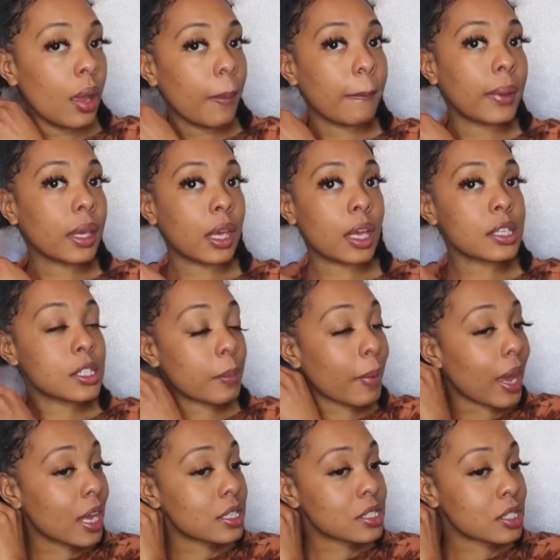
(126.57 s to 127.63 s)
But yeah, so
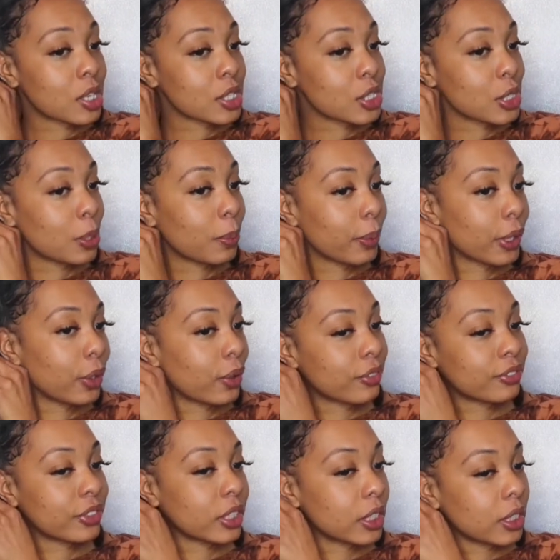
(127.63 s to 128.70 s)
my edges are still pretty on
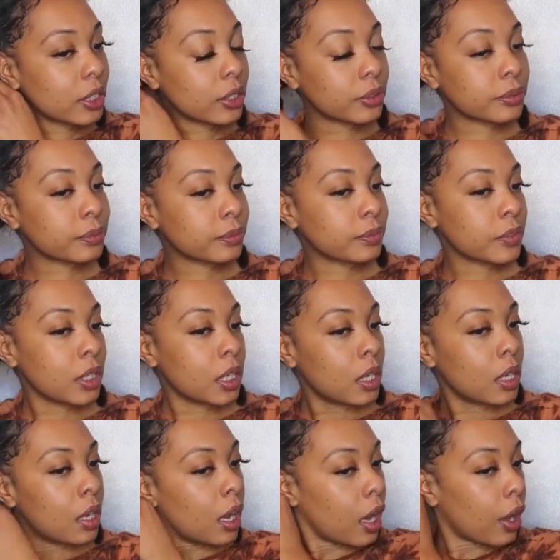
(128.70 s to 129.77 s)
fleek.
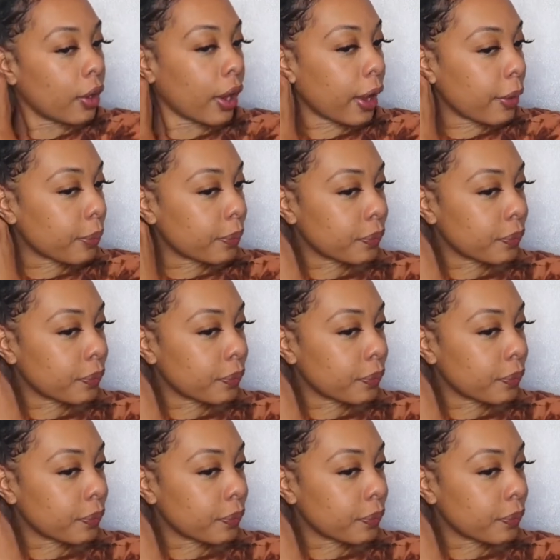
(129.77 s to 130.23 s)
Okay.